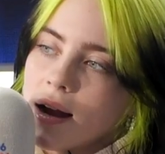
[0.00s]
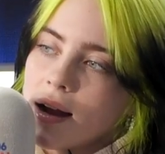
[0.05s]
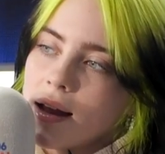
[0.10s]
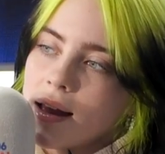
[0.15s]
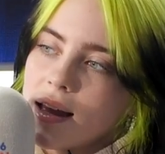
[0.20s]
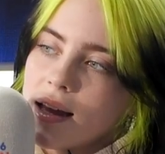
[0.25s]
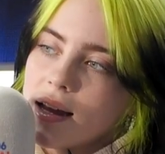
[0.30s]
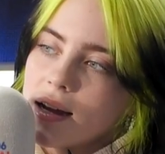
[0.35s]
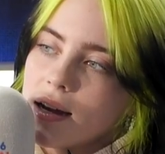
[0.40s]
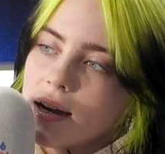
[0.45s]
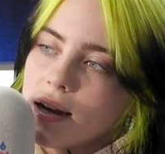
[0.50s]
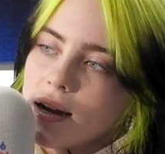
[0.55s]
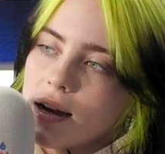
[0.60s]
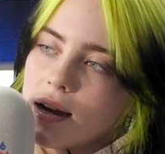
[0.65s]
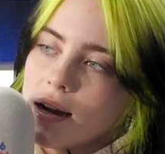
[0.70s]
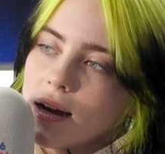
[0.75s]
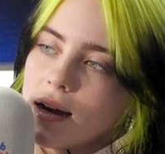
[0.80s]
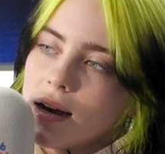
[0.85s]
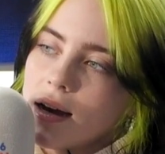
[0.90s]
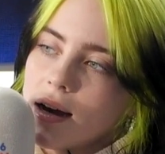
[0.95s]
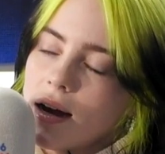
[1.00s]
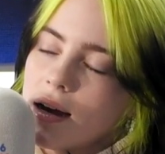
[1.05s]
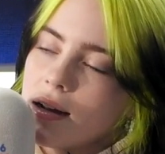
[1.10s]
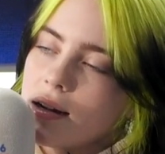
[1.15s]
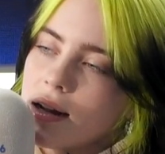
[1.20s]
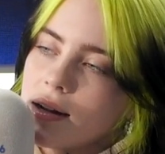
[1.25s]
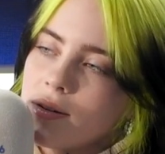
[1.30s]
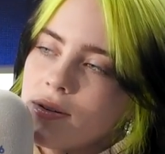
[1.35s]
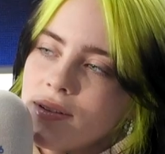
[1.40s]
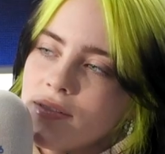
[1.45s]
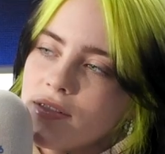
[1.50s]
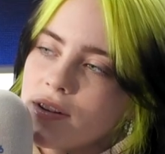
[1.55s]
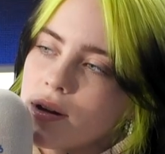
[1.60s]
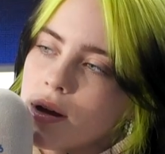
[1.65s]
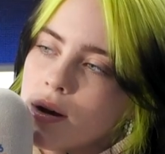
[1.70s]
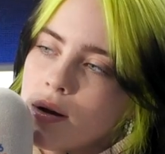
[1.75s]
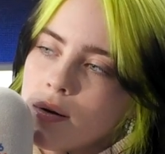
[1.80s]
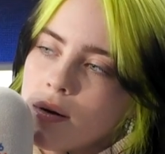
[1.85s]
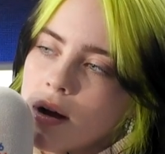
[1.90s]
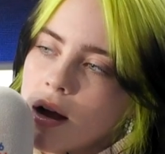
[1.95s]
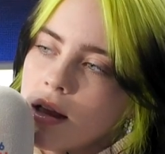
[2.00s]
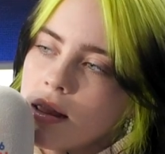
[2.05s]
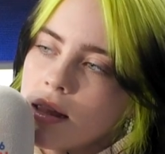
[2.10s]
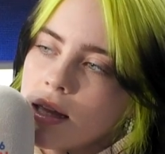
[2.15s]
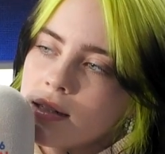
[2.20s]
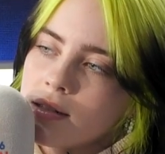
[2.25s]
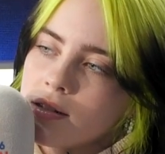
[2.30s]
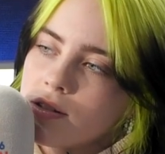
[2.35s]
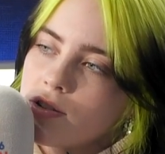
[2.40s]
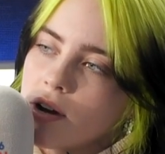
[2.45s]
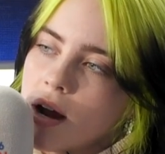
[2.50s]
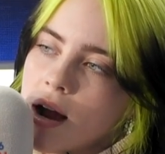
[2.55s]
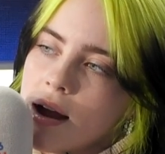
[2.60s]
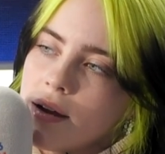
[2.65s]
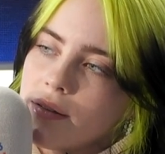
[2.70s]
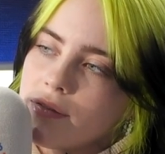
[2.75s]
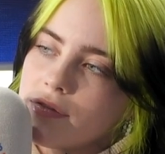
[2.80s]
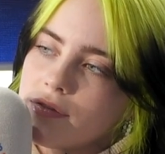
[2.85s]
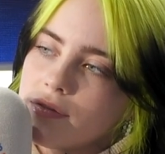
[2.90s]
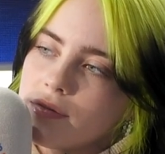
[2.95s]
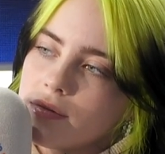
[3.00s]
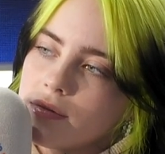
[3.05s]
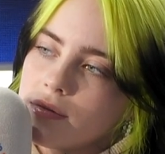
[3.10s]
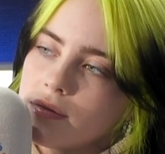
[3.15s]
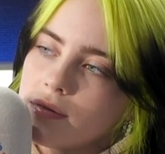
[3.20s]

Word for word: I, I, I don't even know. I like to drive.